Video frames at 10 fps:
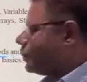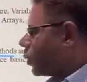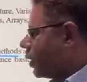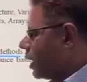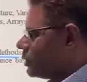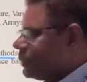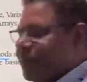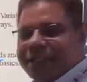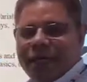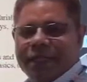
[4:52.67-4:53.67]
programs
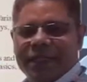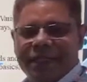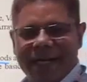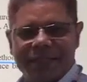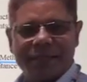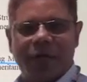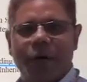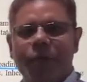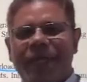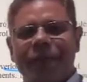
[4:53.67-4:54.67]
based on the threads,
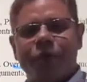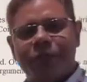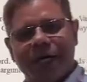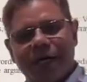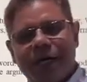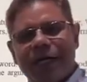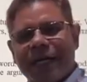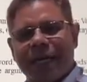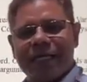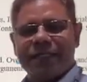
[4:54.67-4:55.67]
how we can use the
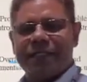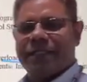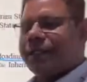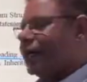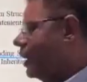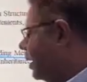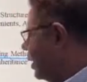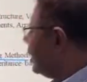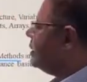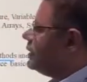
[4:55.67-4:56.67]
collections in the
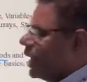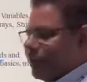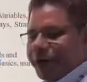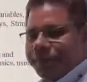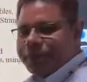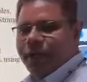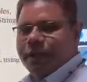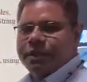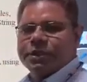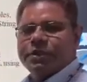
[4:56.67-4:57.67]
Java.
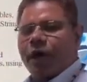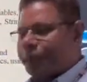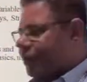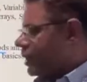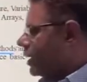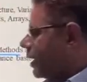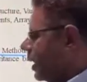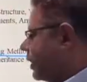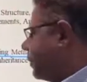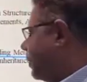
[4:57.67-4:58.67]
So after that, in the